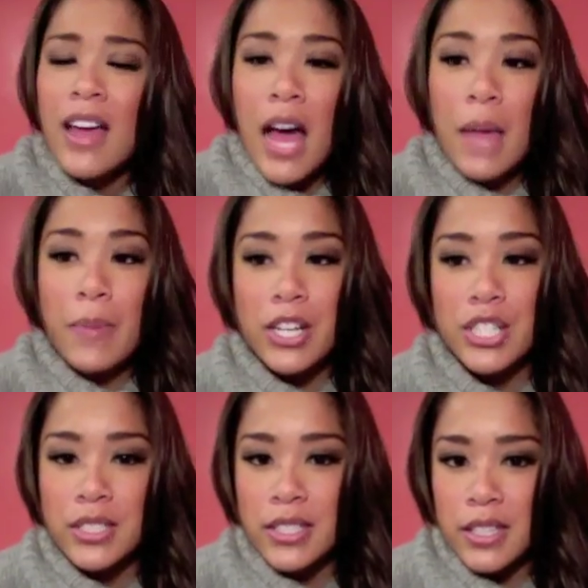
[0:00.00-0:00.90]
I'm
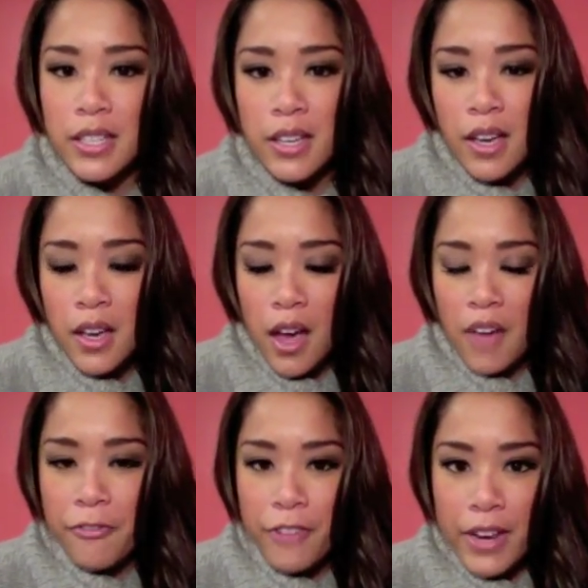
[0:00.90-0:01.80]
actually a
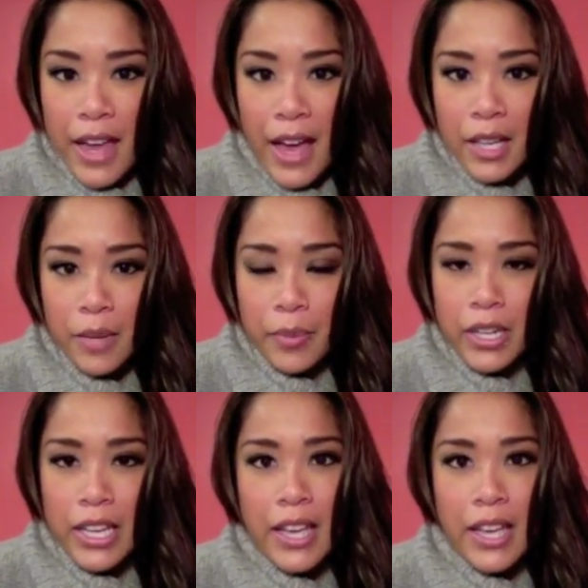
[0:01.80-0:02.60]
fanatic about it,